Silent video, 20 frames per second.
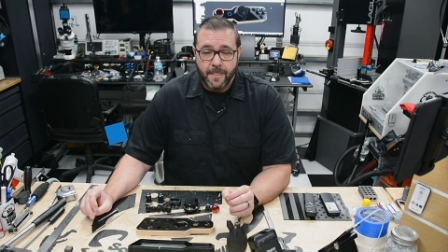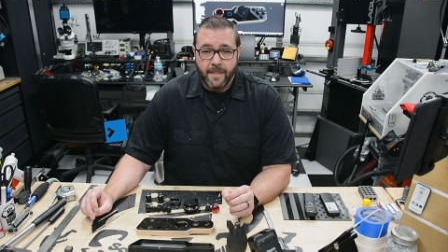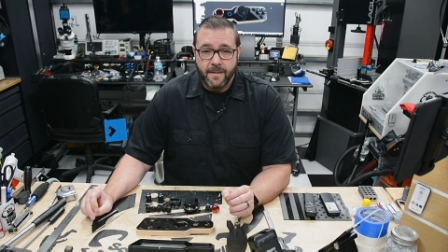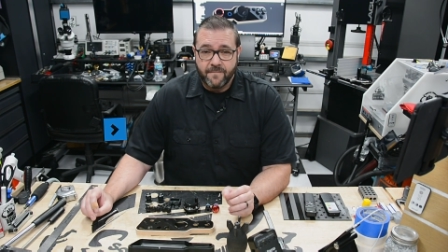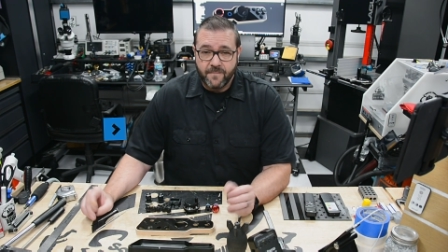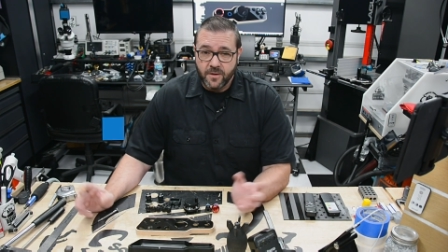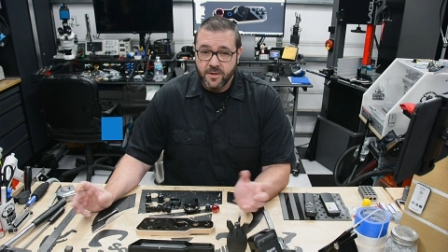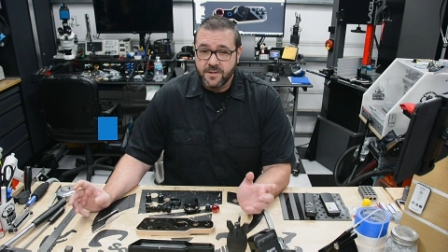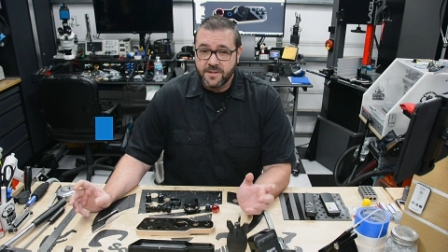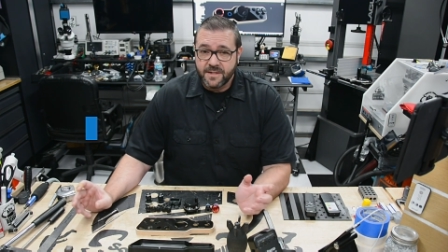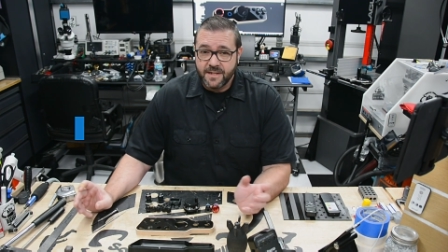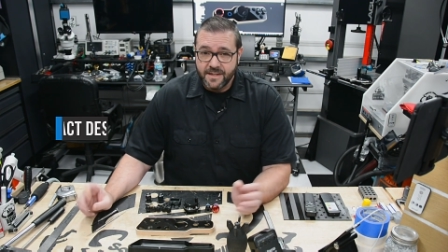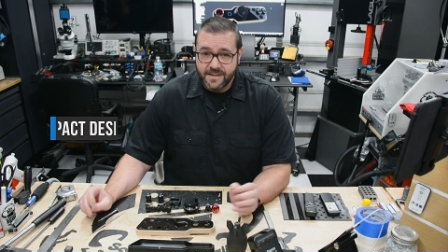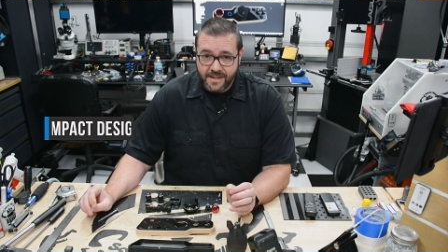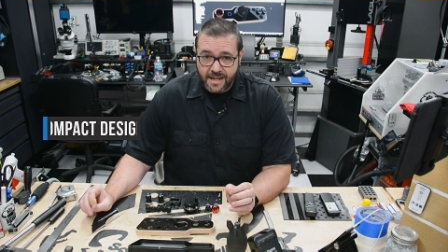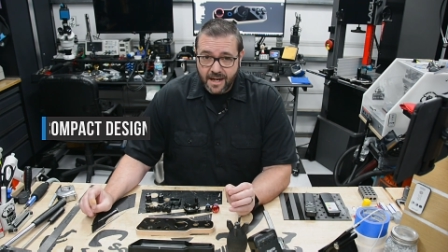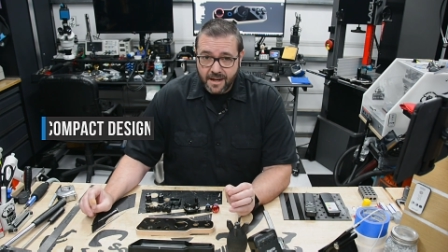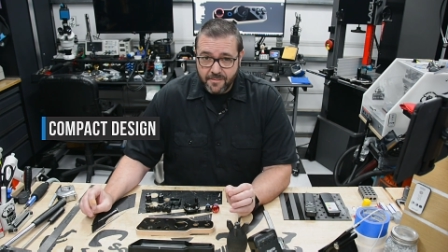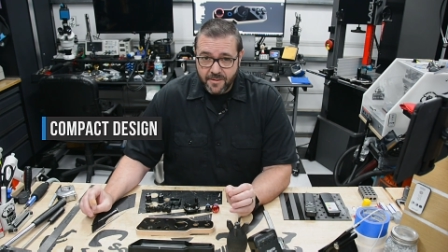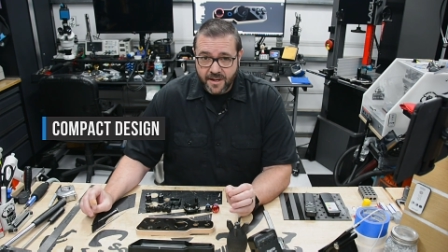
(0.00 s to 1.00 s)
First, it's
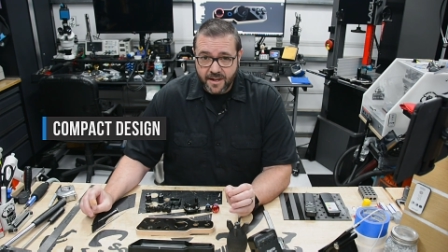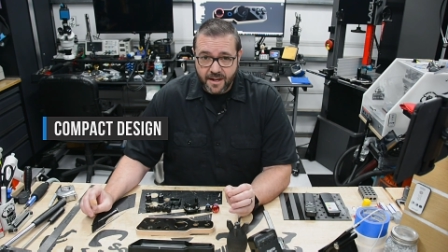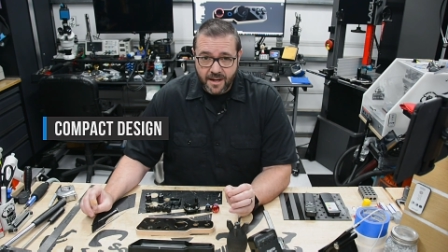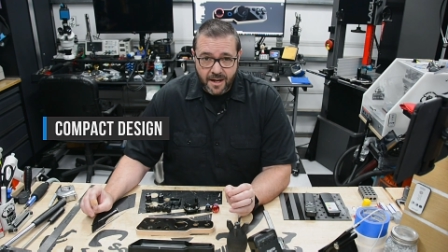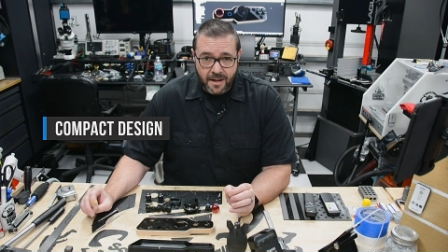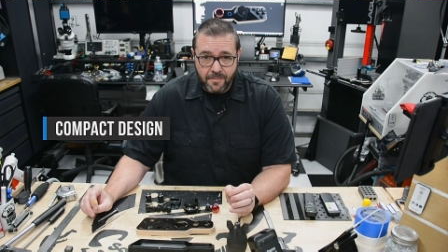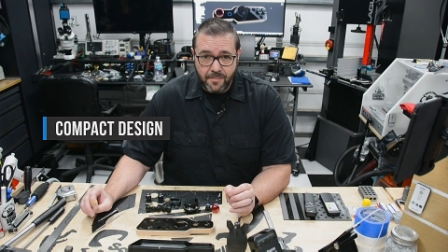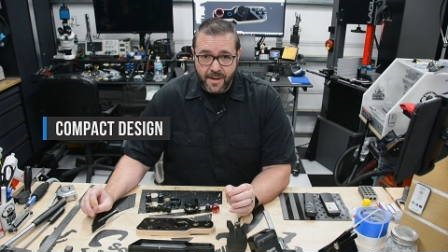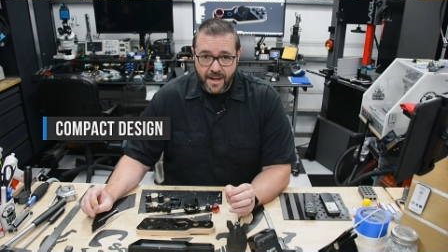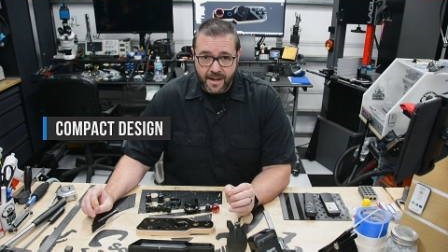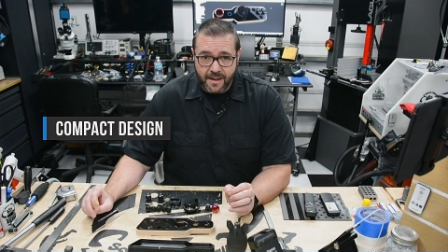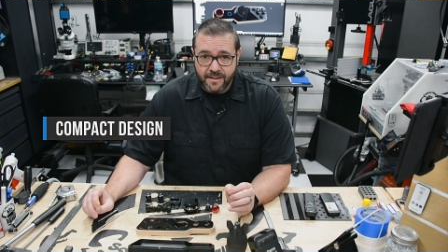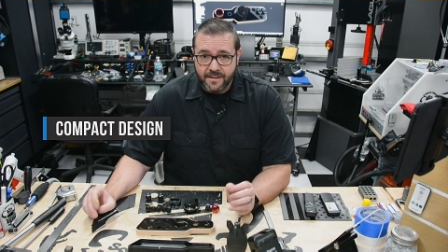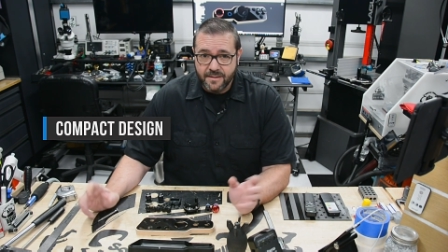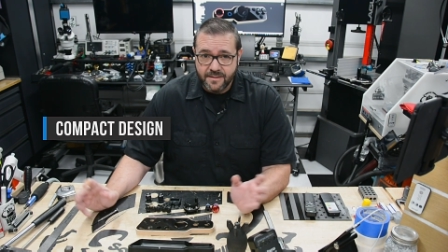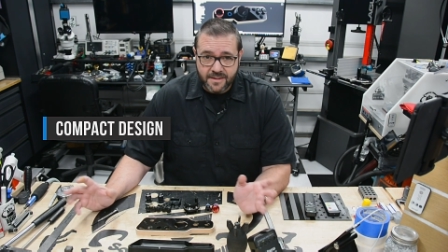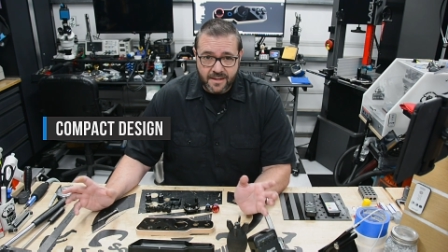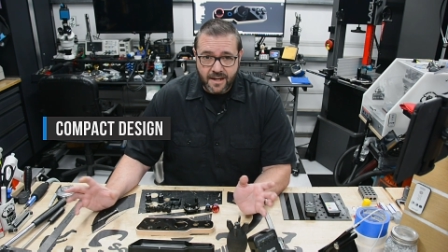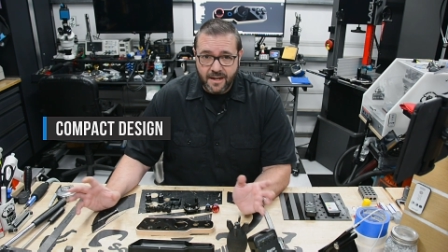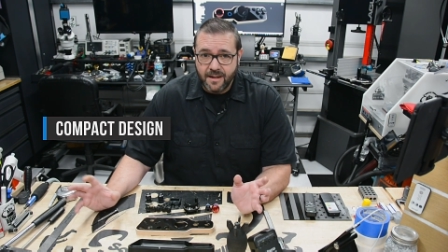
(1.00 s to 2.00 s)
got to be compact.
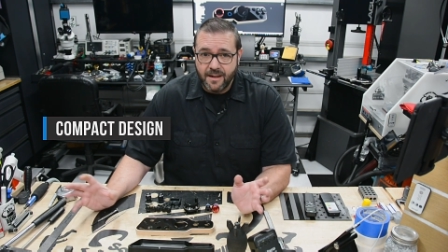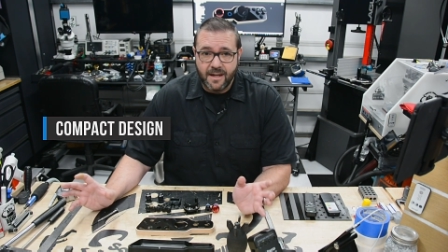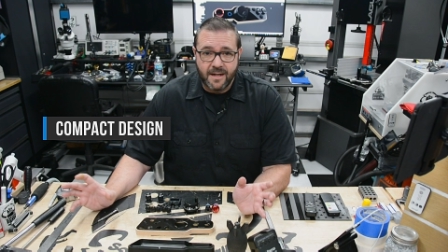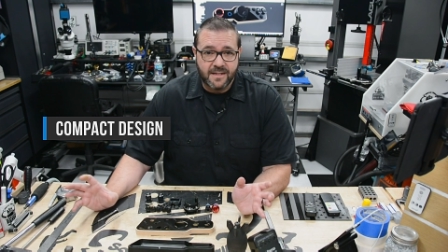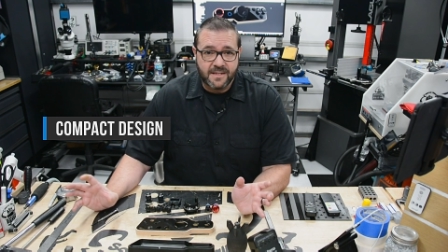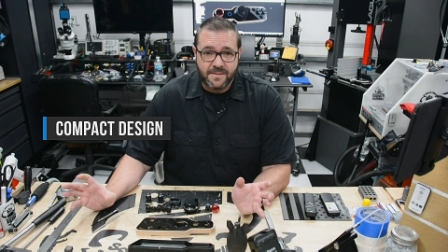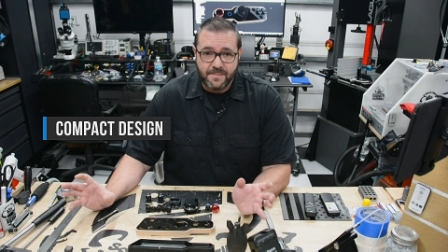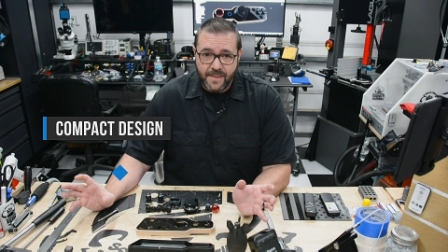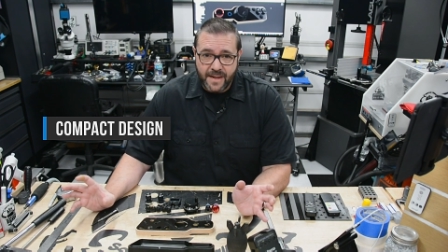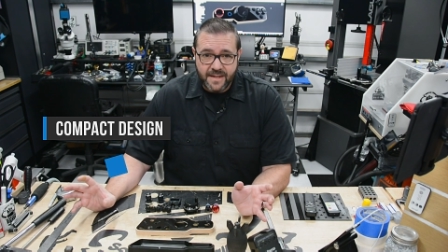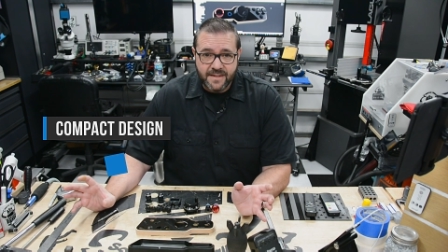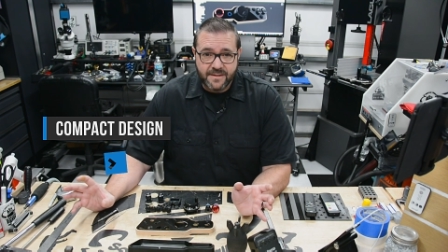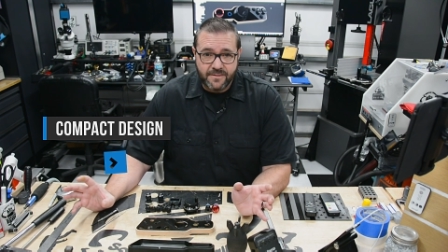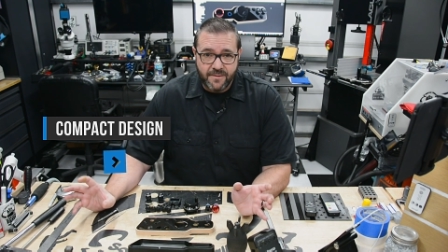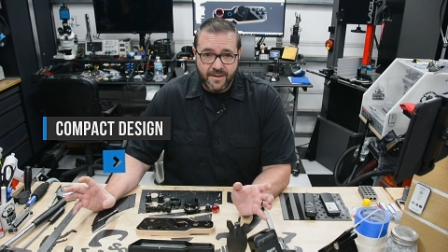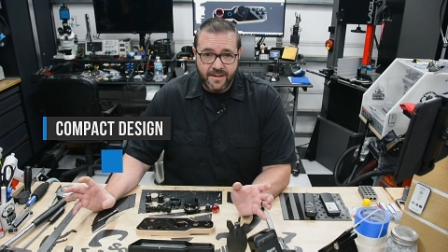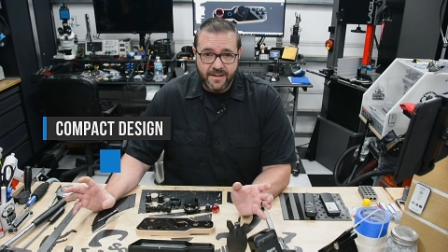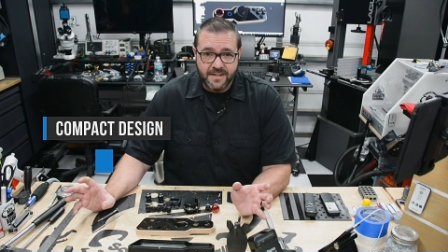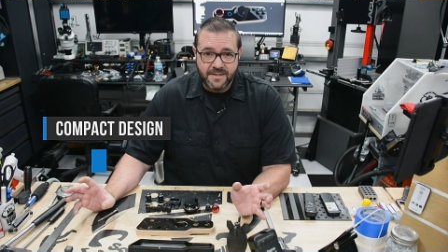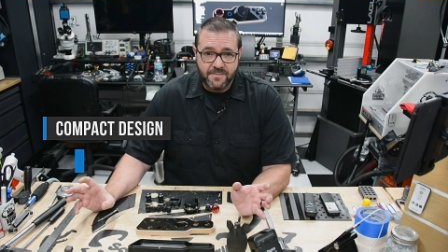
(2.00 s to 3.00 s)
There's not a lot of space
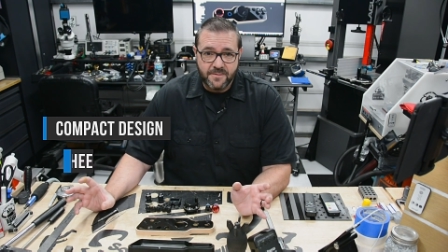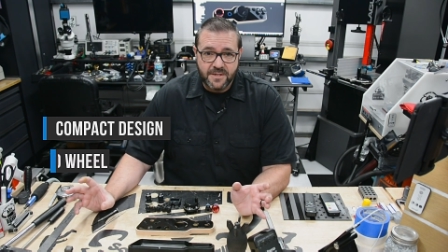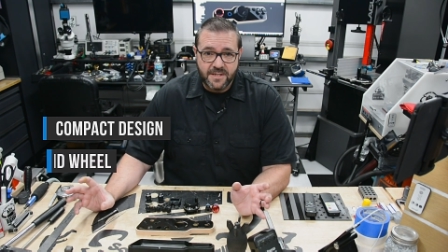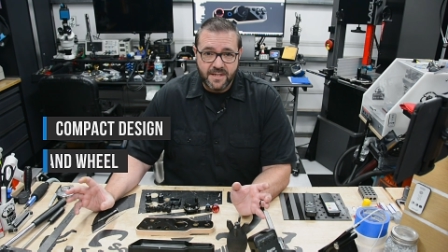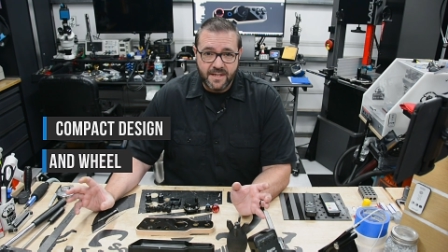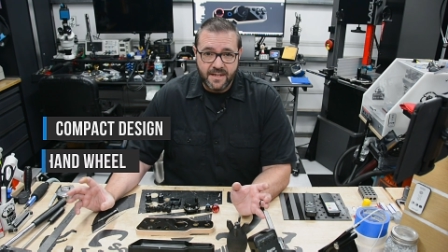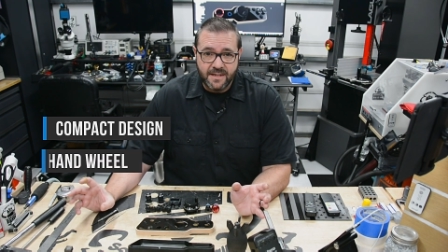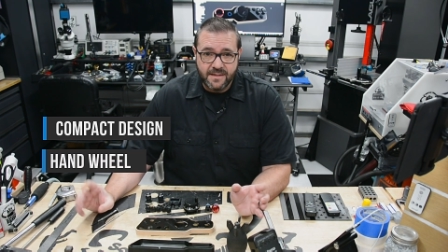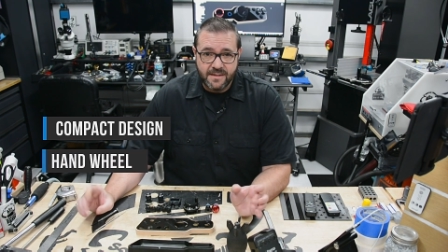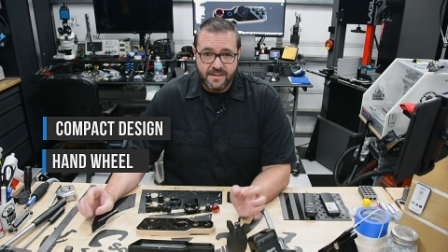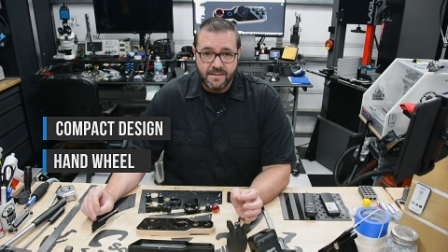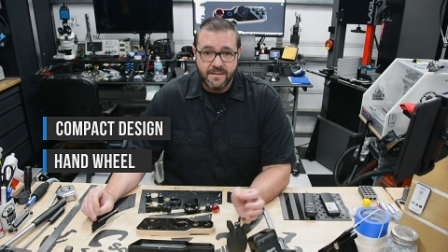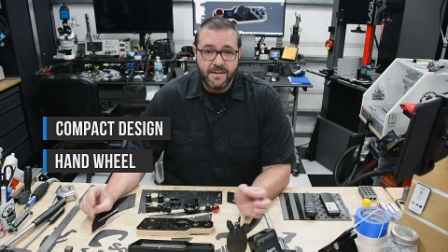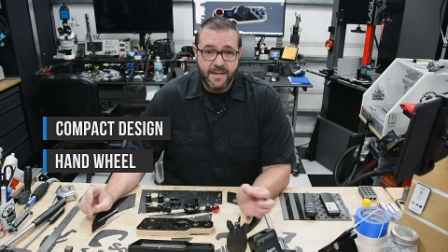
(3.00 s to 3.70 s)
around these machines.